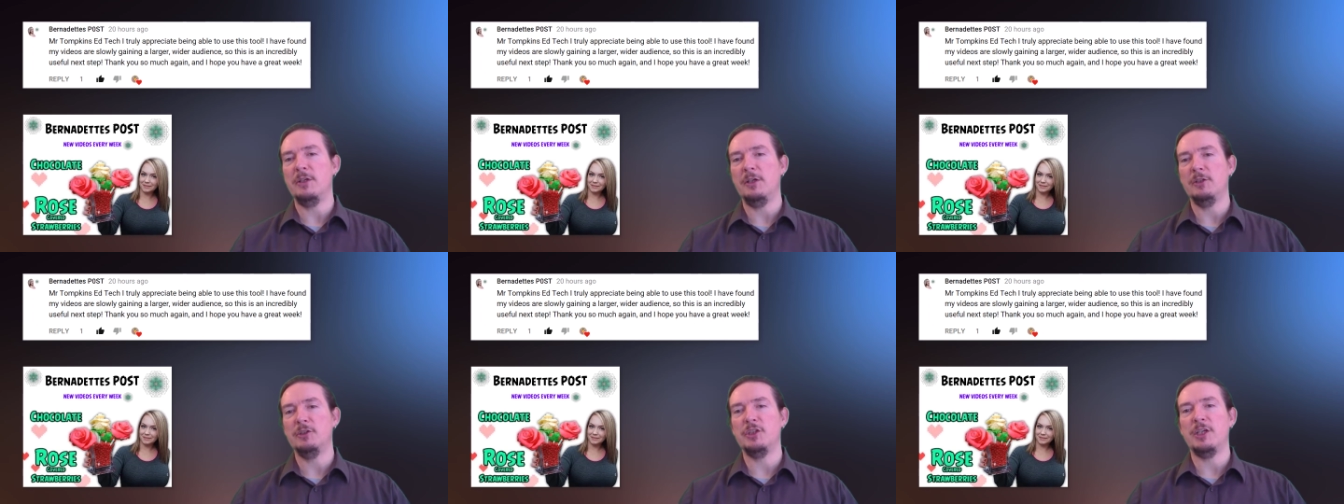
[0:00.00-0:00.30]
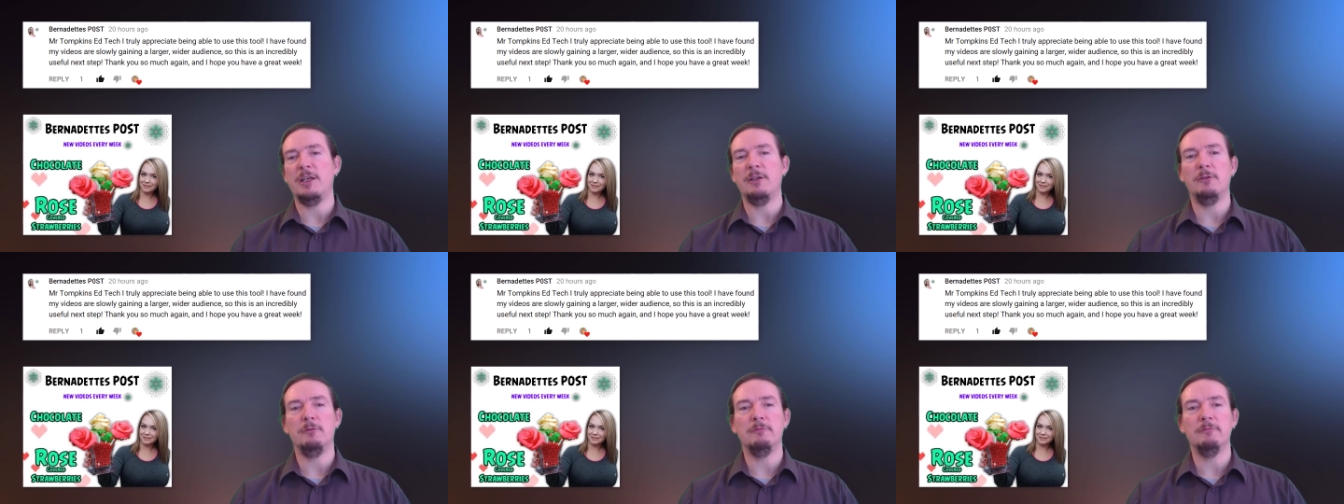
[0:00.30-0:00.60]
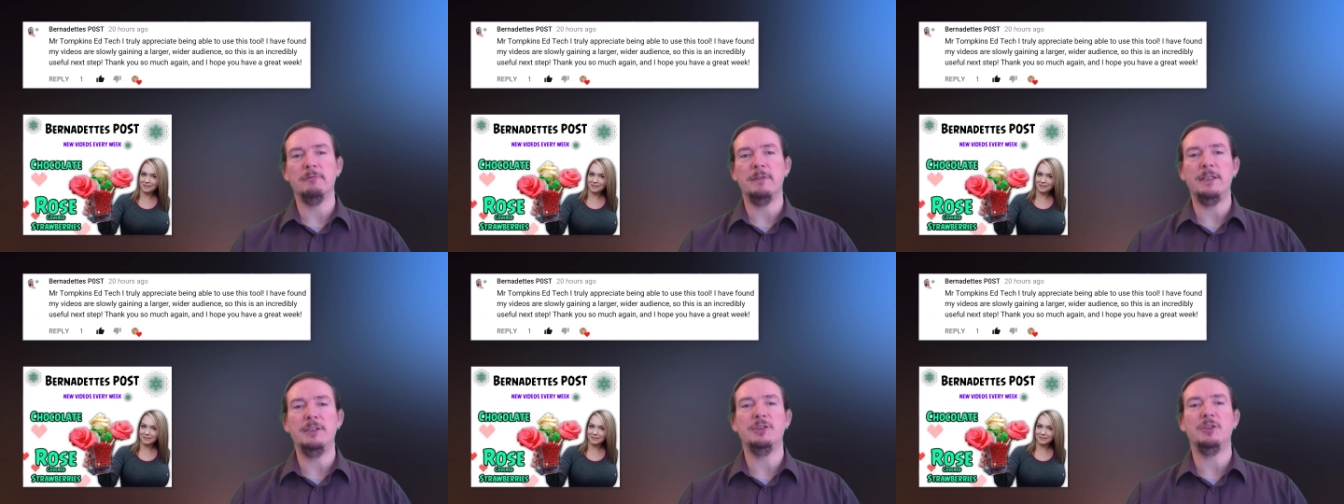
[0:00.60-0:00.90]
her channel
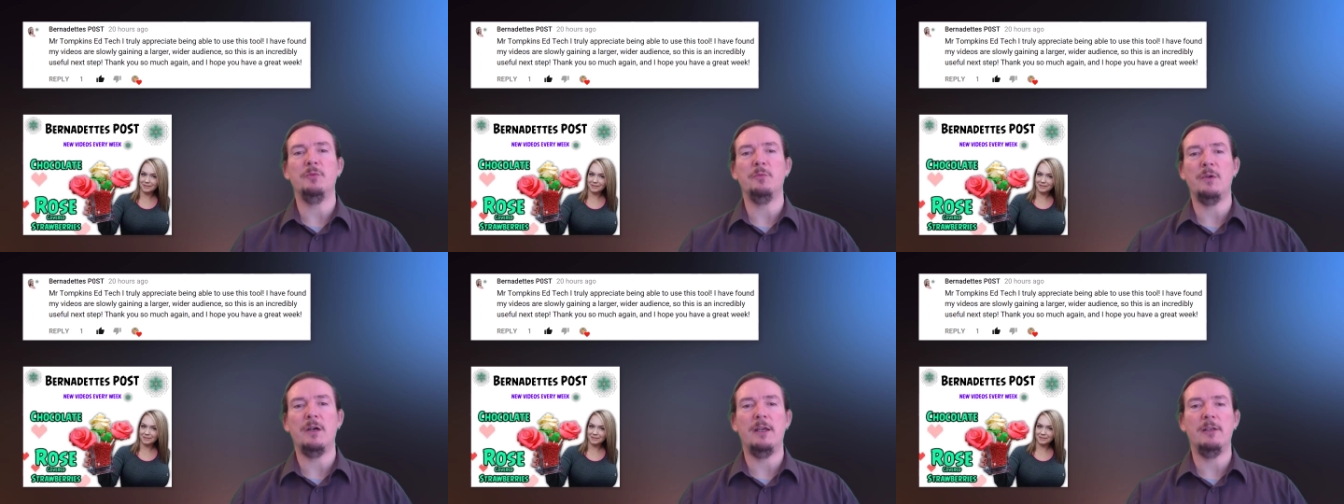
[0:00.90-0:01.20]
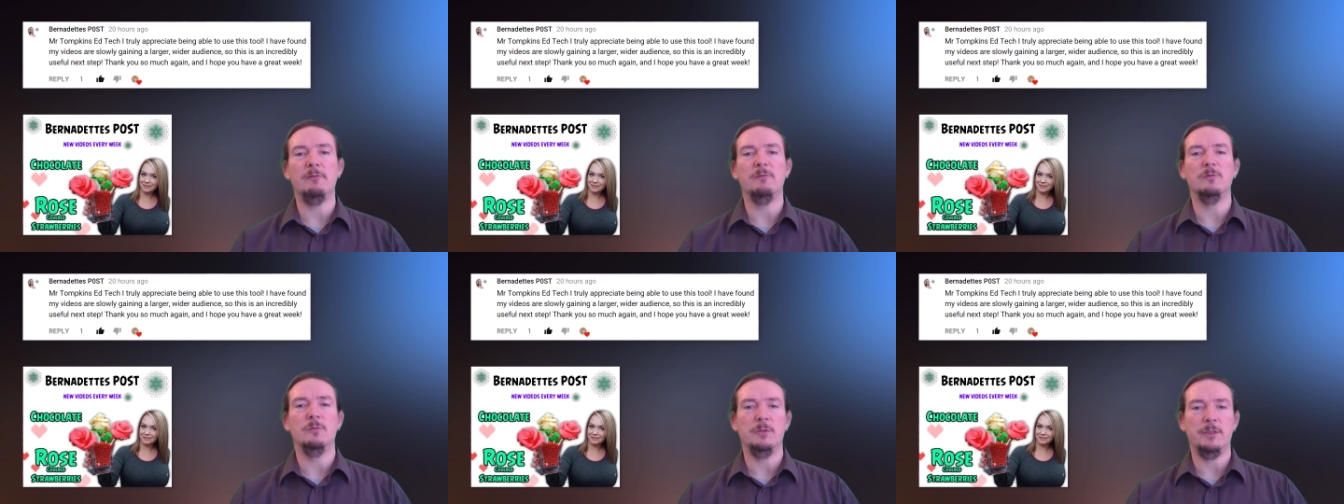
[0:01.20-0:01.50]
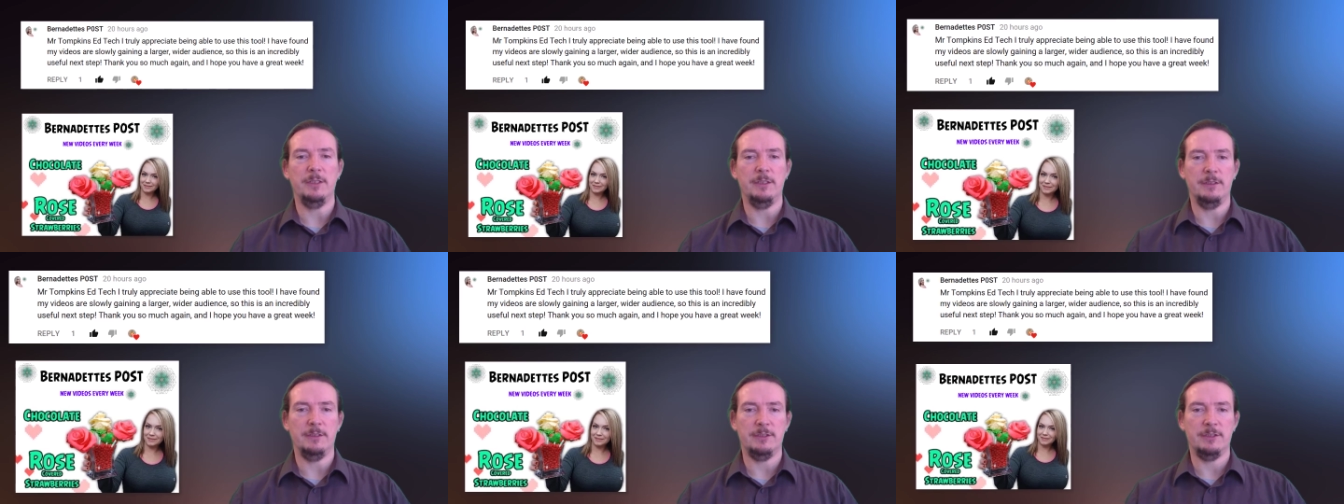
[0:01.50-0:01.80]
reach a wider
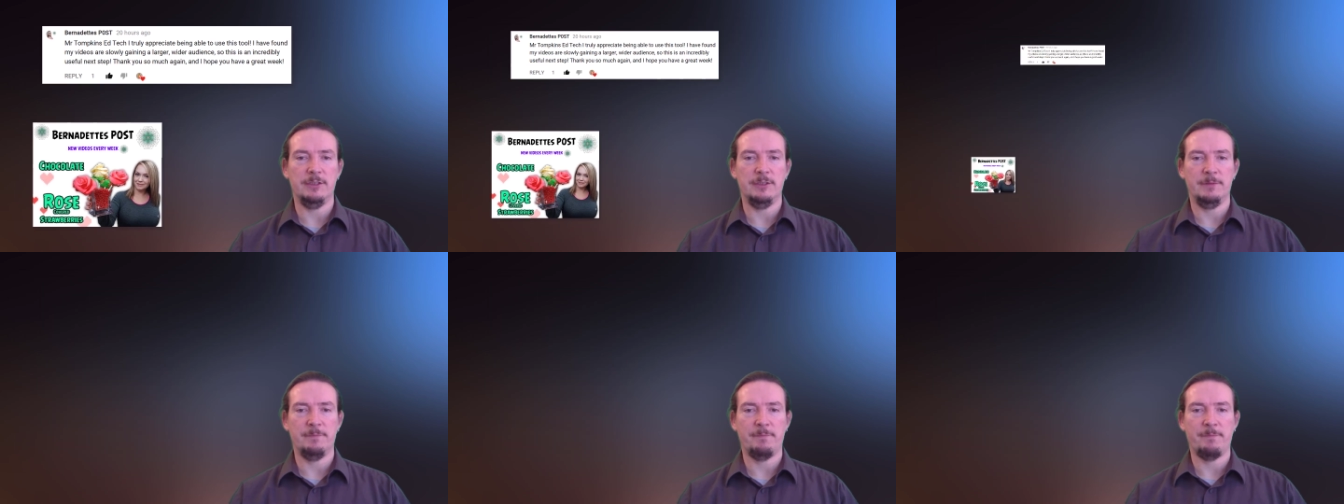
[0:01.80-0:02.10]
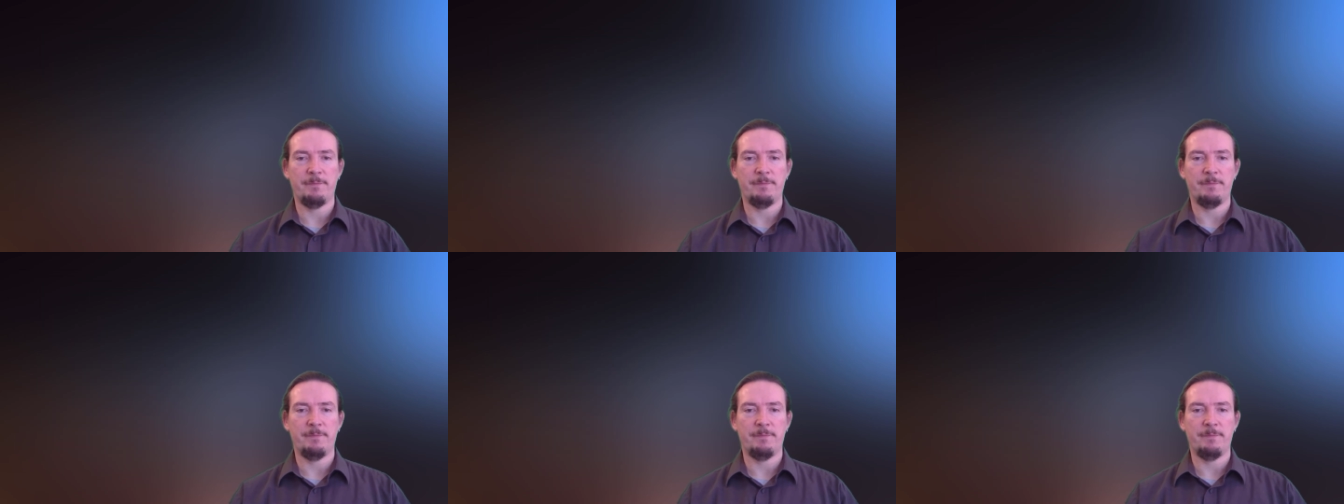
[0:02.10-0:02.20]
audience.